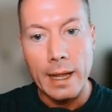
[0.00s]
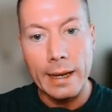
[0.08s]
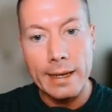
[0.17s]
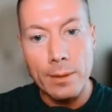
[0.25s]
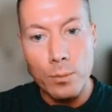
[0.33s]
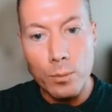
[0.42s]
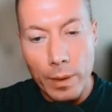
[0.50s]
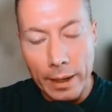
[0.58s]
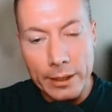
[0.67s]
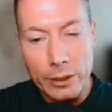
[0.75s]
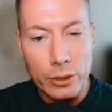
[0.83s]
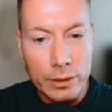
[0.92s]
And
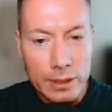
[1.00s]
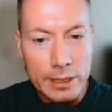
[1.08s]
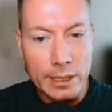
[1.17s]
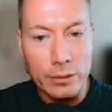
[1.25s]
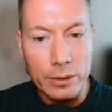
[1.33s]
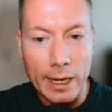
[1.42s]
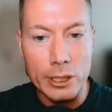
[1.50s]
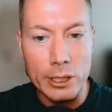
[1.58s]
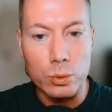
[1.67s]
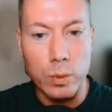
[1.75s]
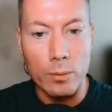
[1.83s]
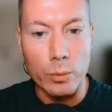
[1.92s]
then you can see on
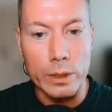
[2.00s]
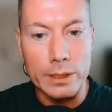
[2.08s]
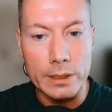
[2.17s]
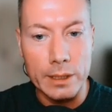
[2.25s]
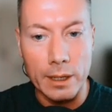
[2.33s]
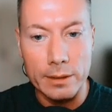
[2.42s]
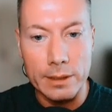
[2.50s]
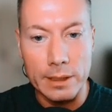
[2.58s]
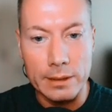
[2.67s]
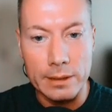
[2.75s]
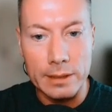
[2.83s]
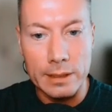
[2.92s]
H1, we're
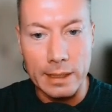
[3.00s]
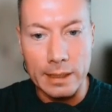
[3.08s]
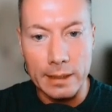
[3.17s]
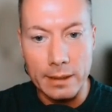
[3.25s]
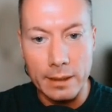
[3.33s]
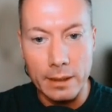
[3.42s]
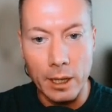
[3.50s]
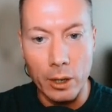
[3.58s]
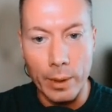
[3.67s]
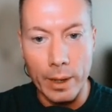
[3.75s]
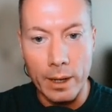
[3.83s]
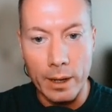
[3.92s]
starting to see
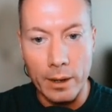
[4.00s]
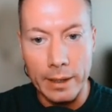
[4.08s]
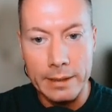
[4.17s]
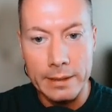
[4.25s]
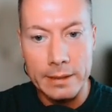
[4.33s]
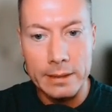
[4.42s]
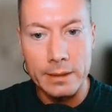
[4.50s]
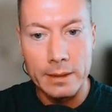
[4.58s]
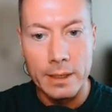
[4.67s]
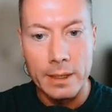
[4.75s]
lower highs.